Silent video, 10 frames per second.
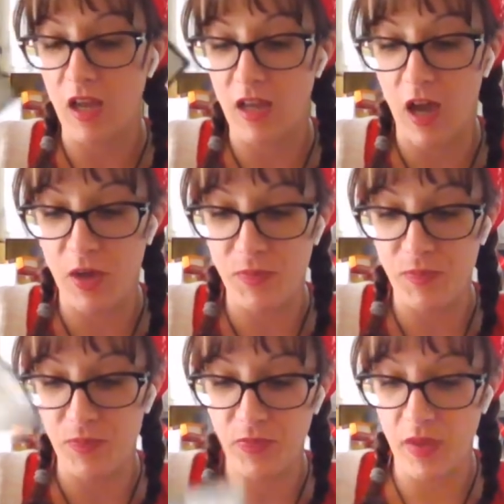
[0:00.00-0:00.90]
Yeah,
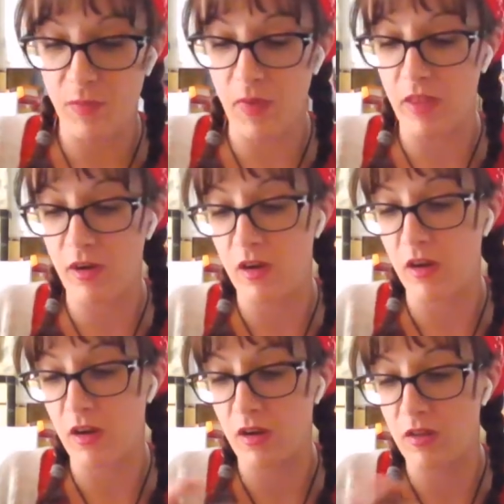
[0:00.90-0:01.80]
Mother
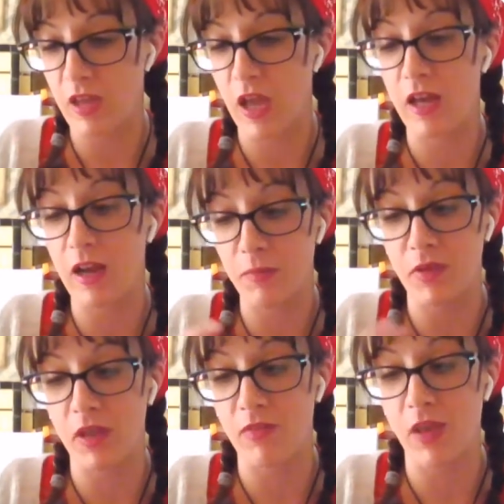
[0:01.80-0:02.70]
Earth. And I
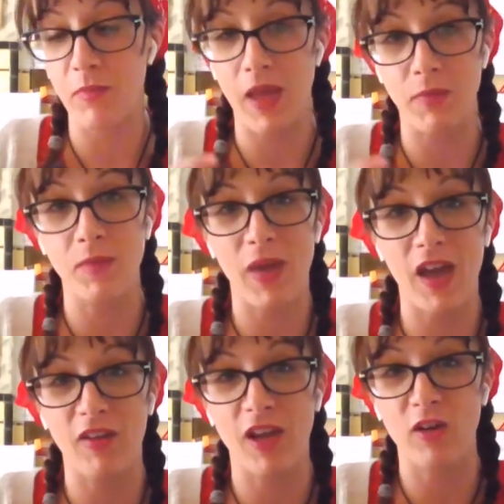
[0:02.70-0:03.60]
believe they may be
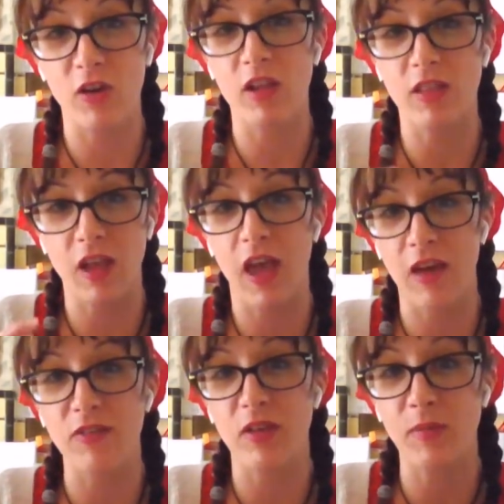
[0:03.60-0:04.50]
married or they
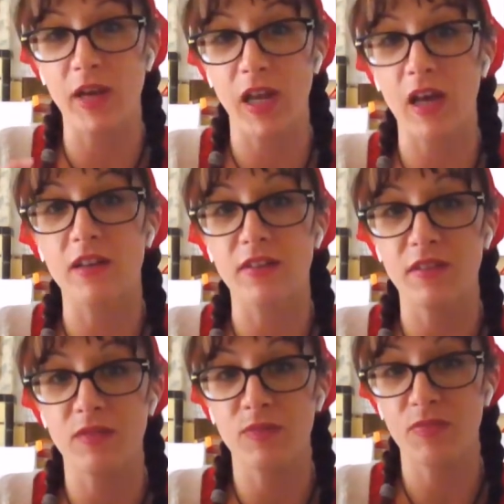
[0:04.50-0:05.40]
have somebody
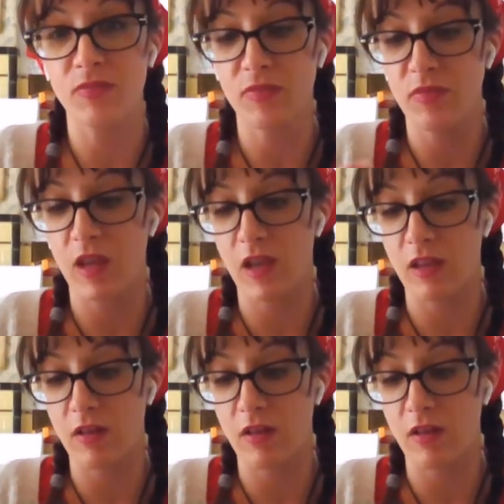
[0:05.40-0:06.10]
else in